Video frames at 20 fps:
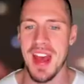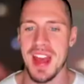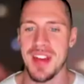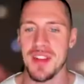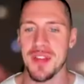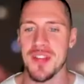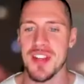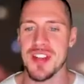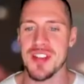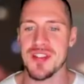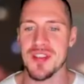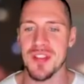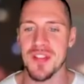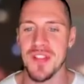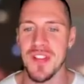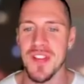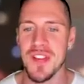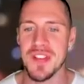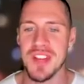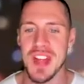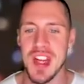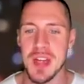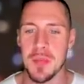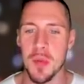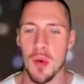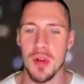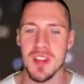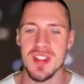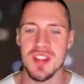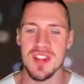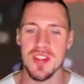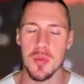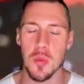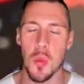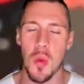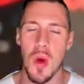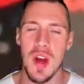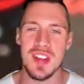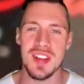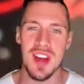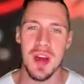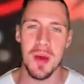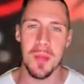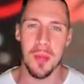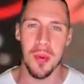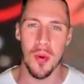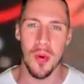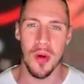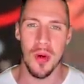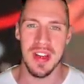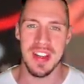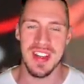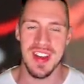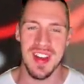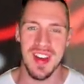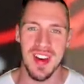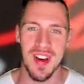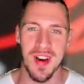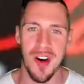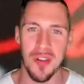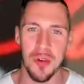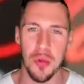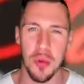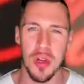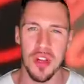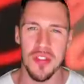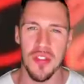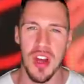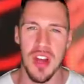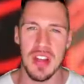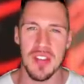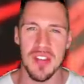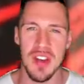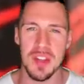who finishes on 15 points, just 1 point off qualifying for that